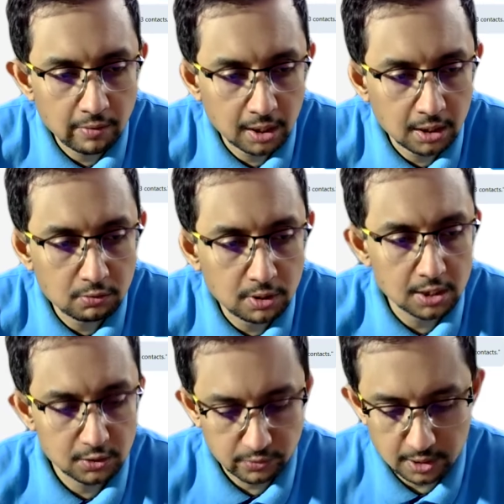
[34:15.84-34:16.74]
have another
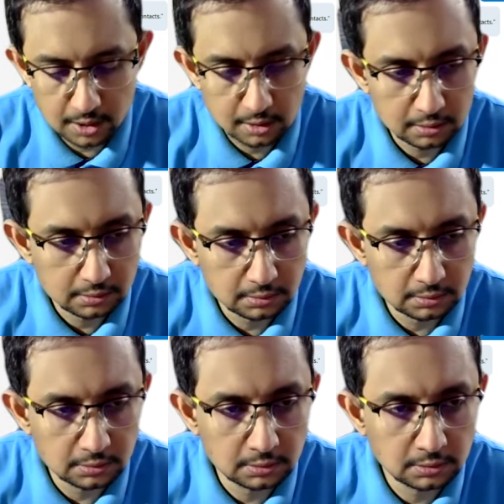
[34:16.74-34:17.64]
tool as well.
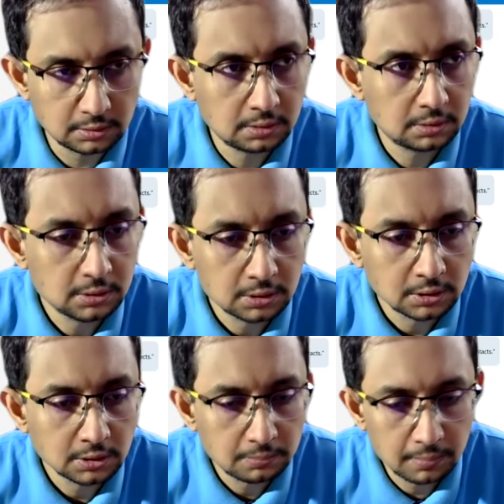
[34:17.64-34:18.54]
Uh,
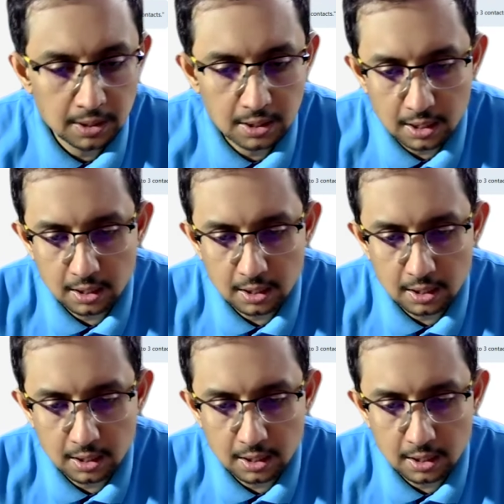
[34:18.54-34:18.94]
but